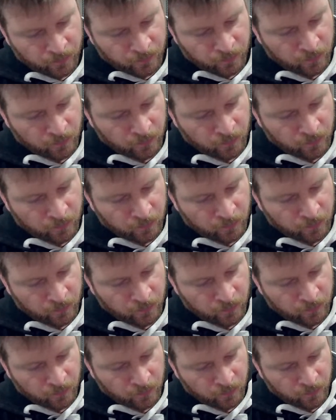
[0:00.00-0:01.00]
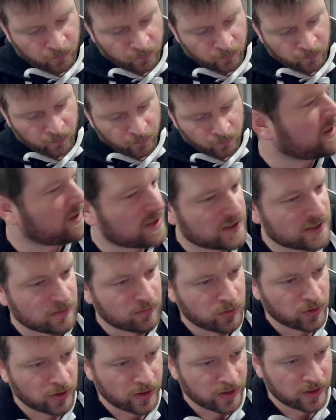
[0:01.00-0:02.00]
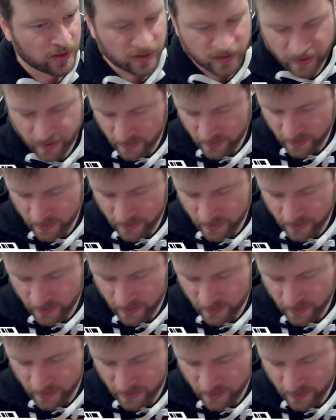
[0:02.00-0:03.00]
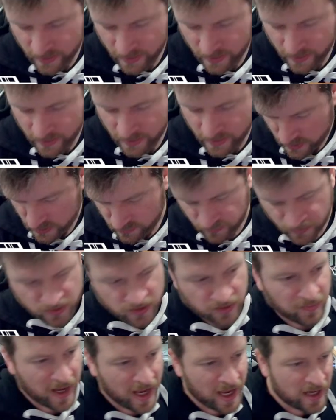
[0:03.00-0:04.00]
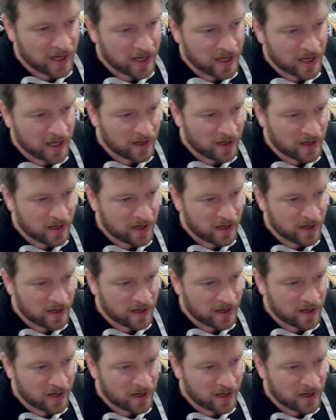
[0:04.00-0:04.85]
I'll I'll format this and put it into the Steam Deck just for some added memory.